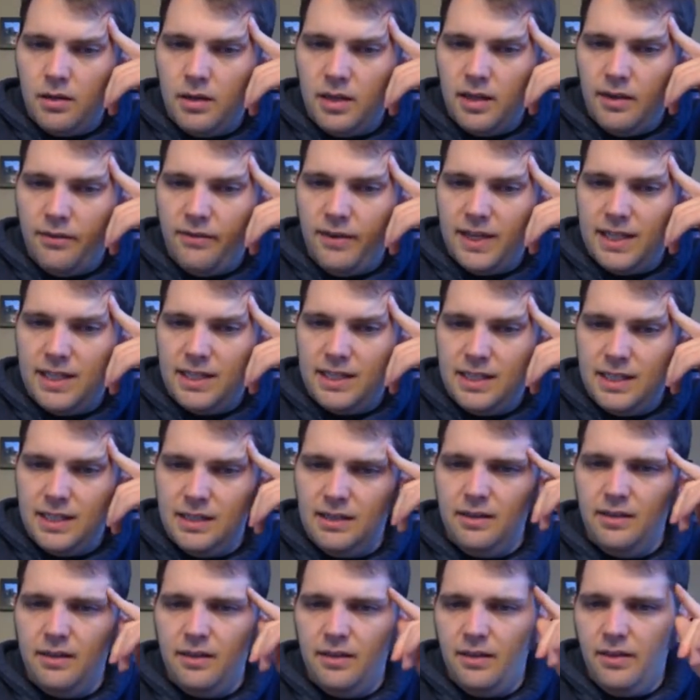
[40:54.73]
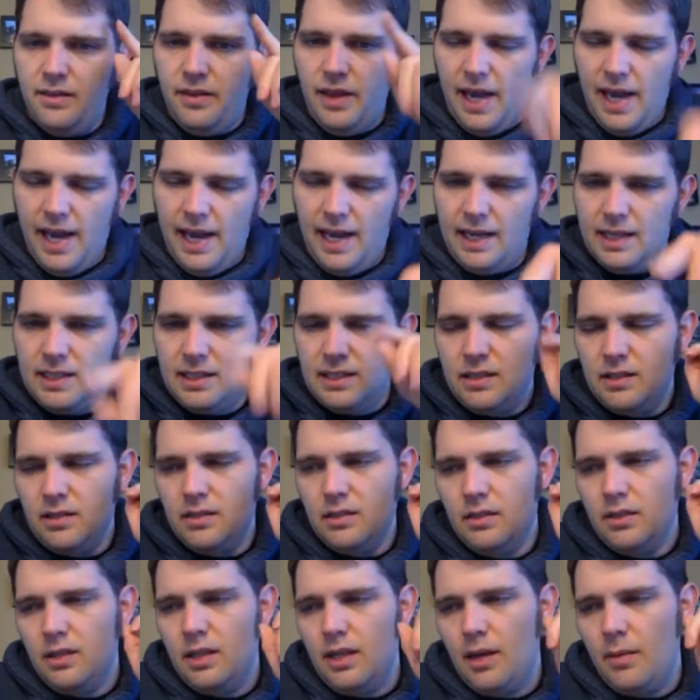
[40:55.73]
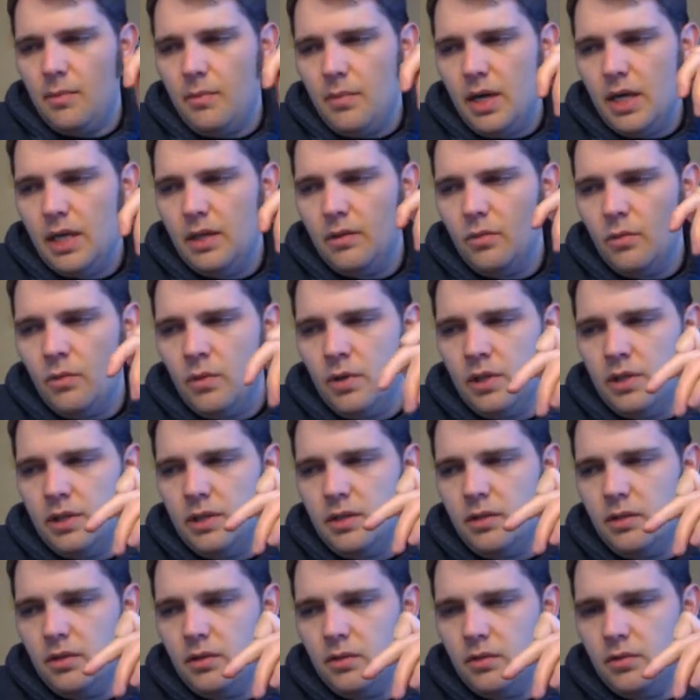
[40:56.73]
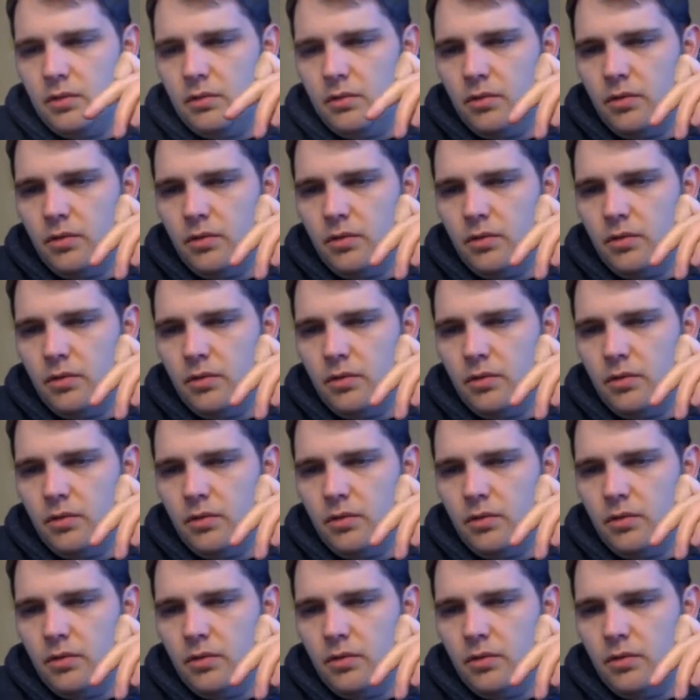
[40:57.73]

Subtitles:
If I did that, I might want to